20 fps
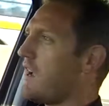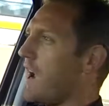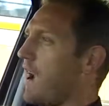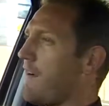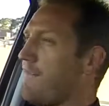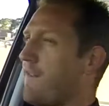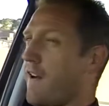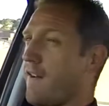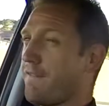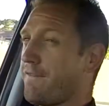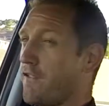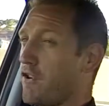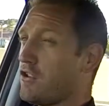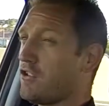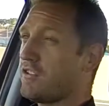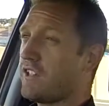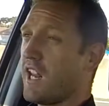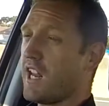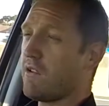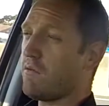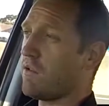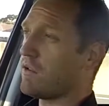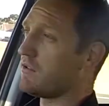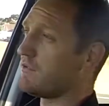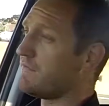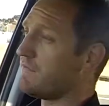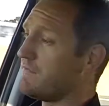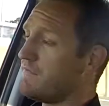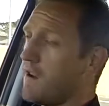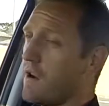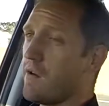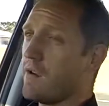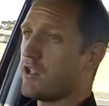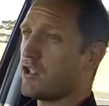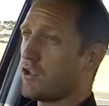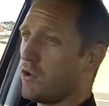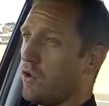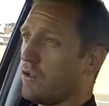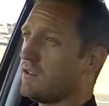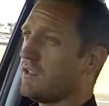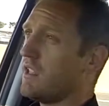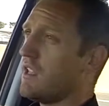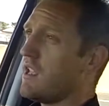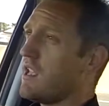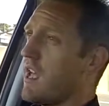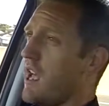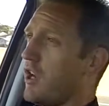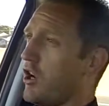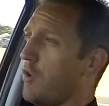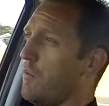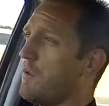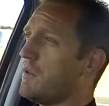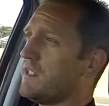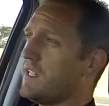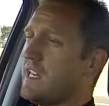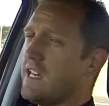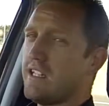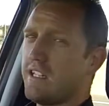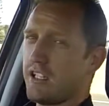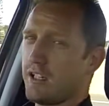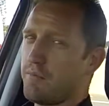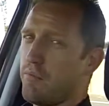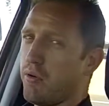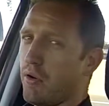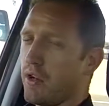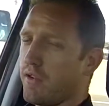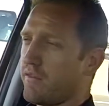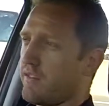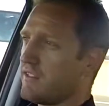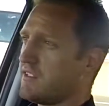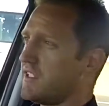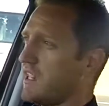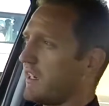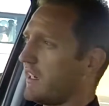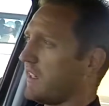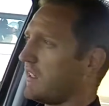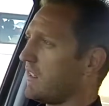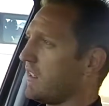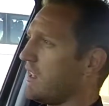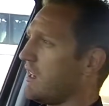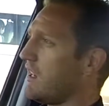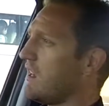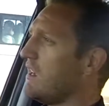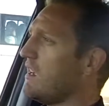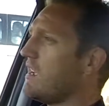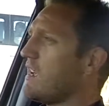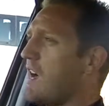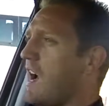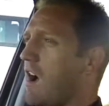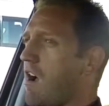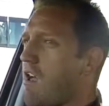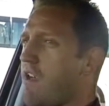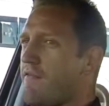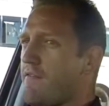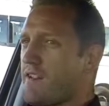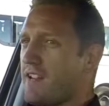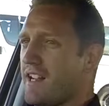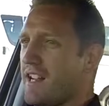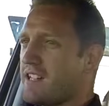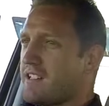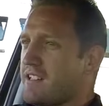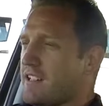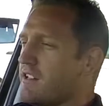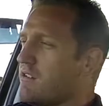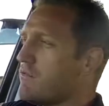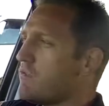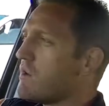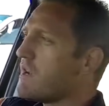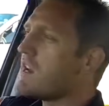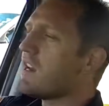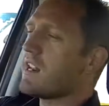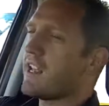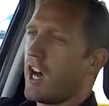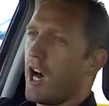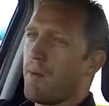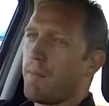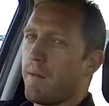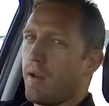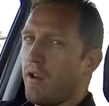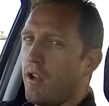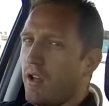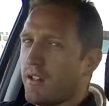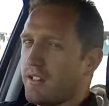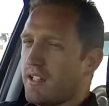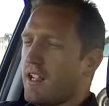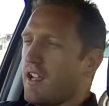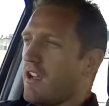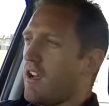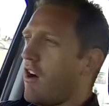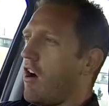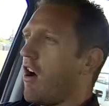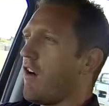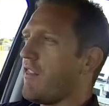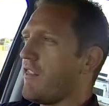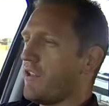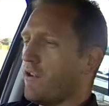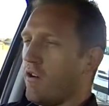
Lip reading: I found first gear was very short and almost easier to pull off in second gear. However, it did really help a lot on the